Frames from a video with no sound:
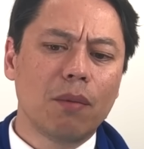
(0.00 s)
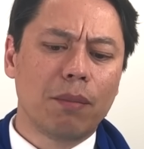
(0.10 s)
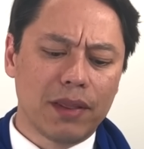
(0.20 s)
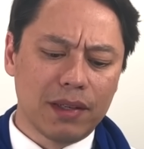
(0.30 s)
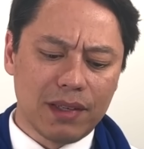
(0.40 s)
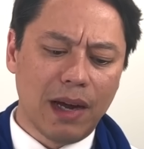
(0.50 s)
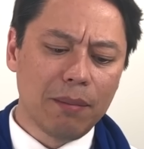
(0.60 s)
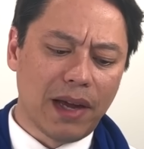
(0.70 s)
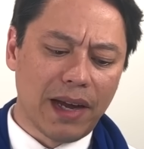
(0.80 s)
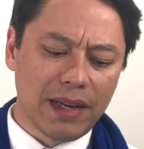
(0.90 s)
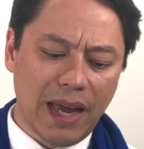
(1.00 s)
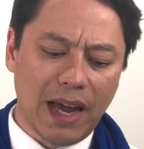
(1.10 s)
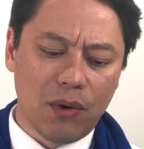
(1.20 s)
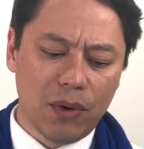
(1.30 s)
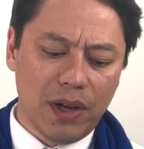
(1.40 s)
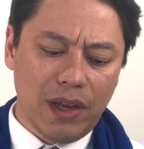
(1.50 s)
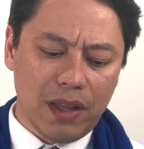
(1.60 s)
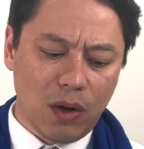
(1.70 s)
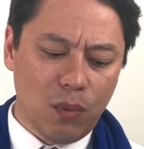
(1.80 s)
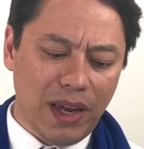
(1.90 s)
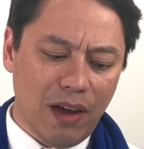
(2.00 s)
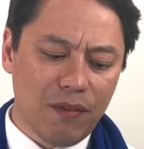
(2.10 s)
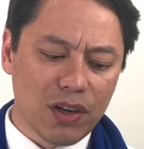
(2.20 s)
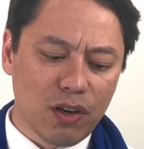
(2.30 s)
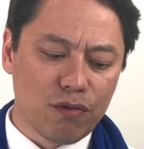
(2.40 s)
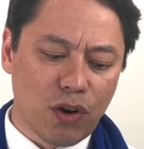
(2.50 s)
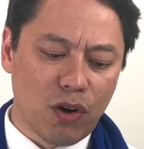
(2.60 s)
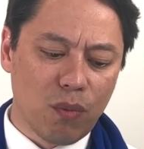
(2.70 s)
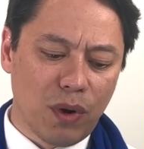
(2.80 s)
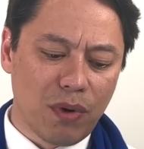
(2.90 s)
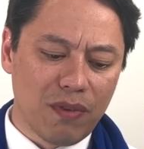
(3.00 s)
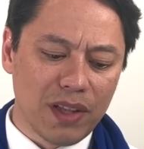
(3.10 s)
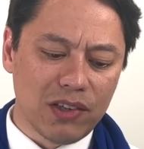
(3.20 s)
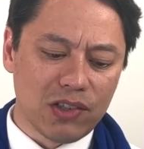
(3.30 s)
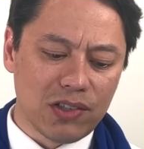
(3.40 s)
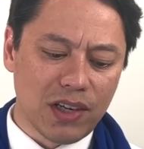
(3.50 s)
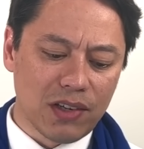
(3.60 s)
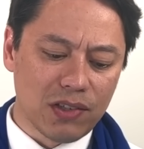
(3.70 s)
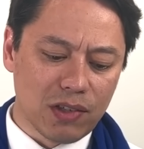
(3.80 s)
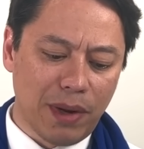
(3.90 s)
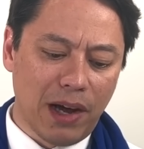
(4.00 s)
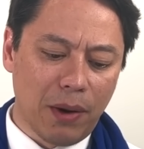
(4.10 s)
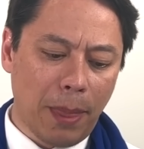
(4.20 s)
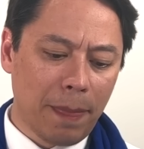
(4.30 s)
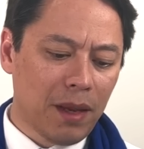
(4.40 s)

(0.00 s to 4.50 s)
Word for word: But the timeline now that we have it confirmed what Revelation 6 is about,